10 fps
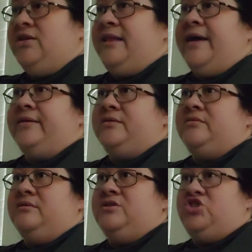that
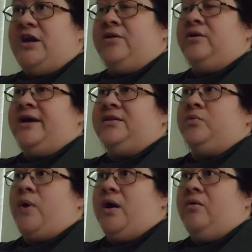channel as
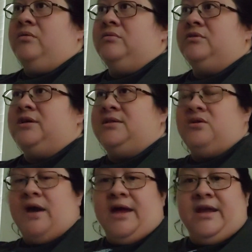well, because you
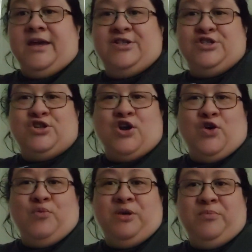kind of get to
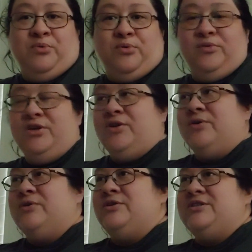know people, you
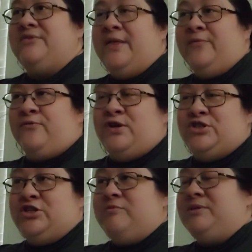know, you develop
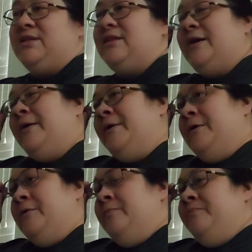friendships, and
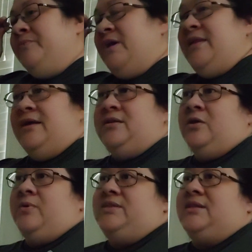that's
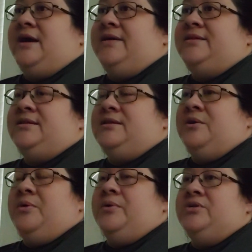always nice.
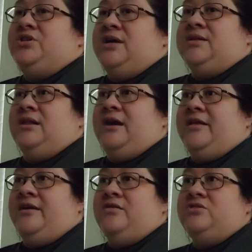So she has a lot
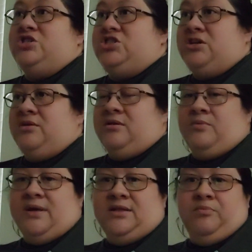of there. She shares
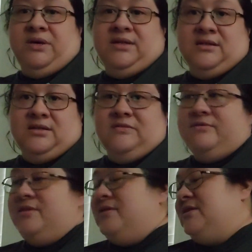recipes and
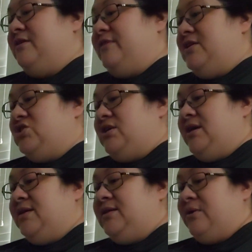stuff that she
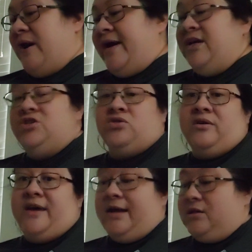does. So I
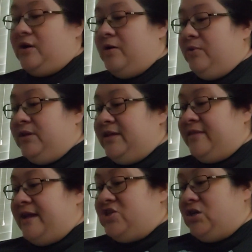enjoy that. So I will link
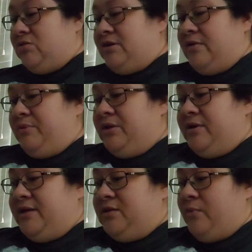that channel down below
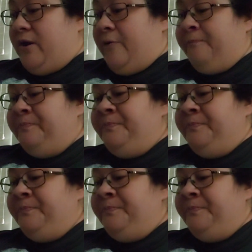as well.